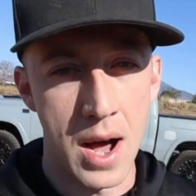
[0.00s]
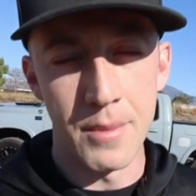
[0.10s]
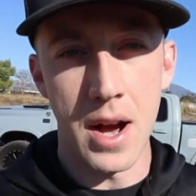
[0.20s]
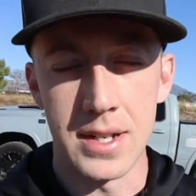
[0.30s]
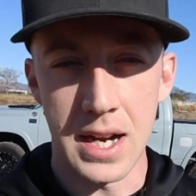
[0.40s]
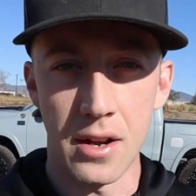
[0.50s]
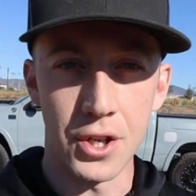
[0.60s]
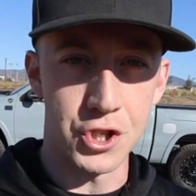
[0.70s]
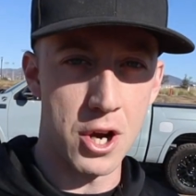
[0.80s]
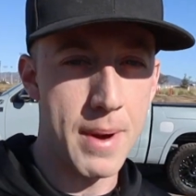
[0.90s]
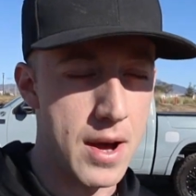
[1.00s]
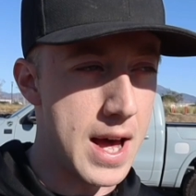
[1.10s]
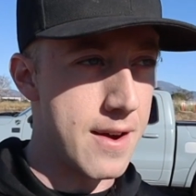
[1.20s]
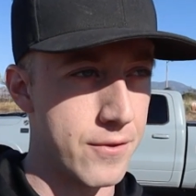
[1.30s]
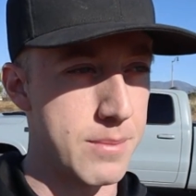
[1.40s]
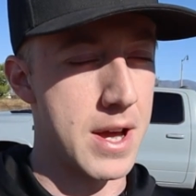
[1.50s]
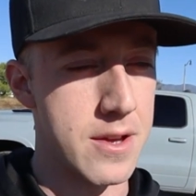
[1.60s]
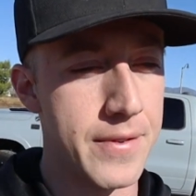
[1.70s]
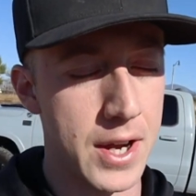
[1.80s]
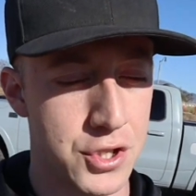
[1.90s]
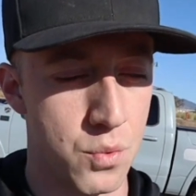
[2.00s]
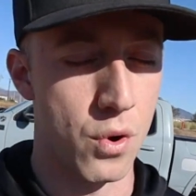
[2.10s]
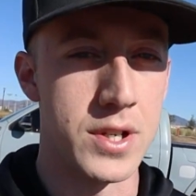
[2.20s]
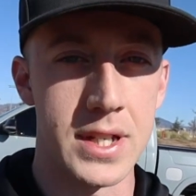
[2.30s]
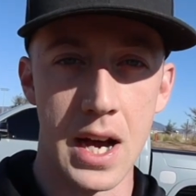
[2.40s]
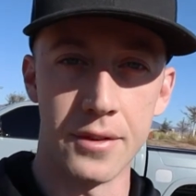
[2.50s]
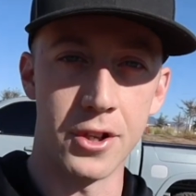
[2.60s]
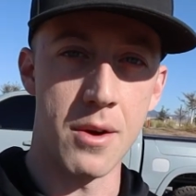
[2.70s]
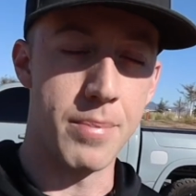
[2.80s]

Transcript: I'm not entirely sure about every manufacturer warranty out there,